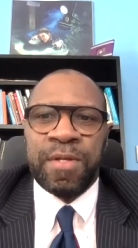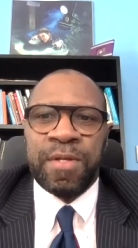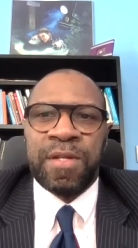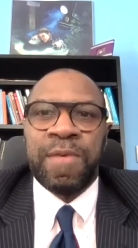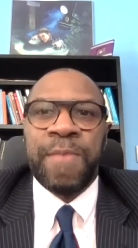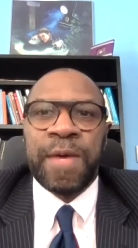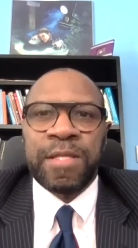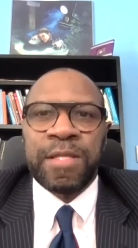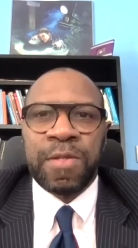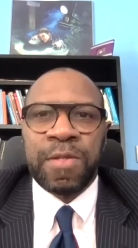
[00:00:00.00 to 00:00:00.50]
to
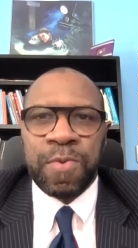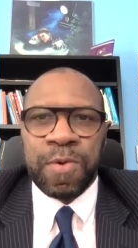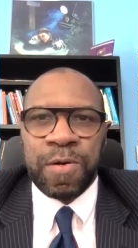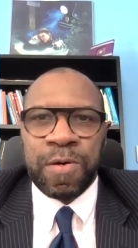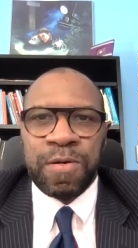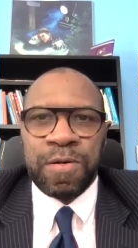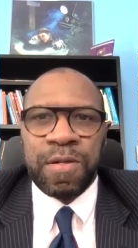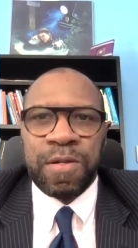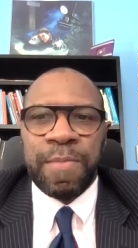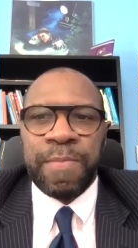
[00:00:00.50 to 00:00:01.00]
make the
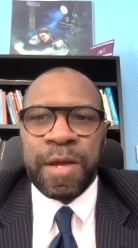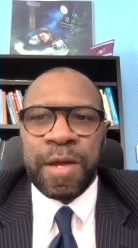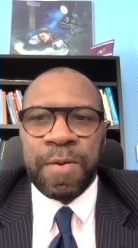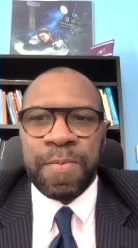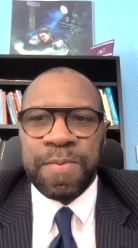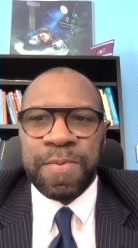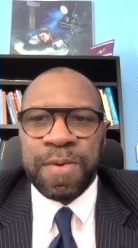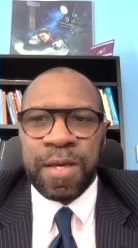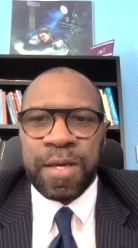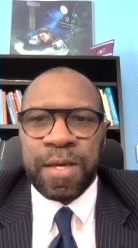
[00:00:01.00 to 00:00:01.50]
world a better
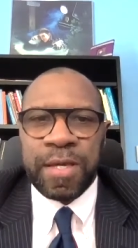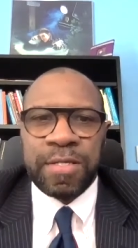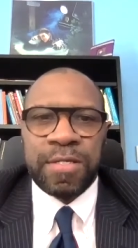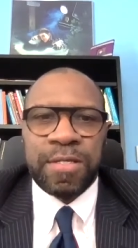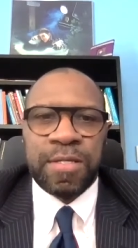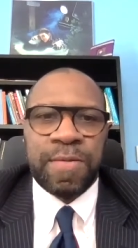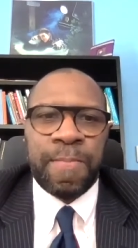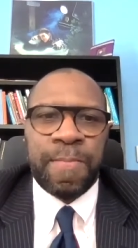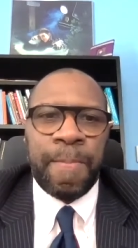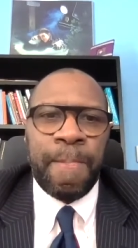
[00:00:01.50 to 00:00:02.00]
place.